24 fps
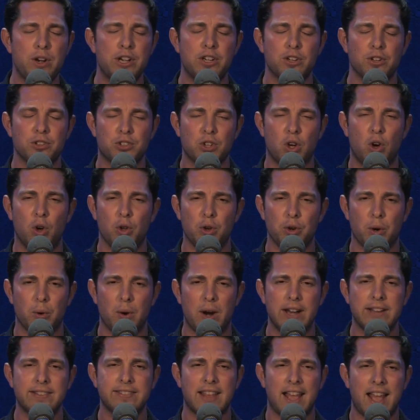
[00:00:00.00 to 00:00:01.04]
years old, all
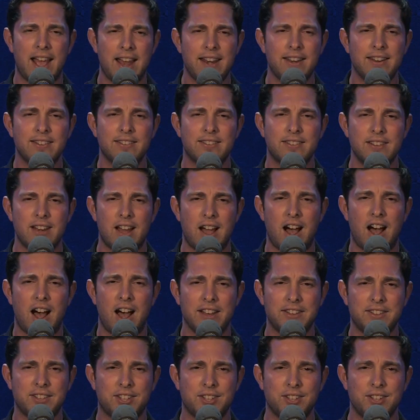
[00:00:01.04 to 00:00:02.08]
right? That is
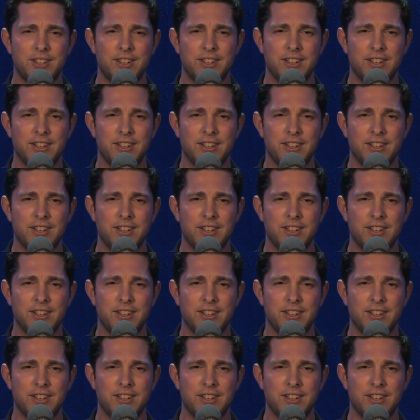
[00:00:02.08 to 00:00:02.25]
not...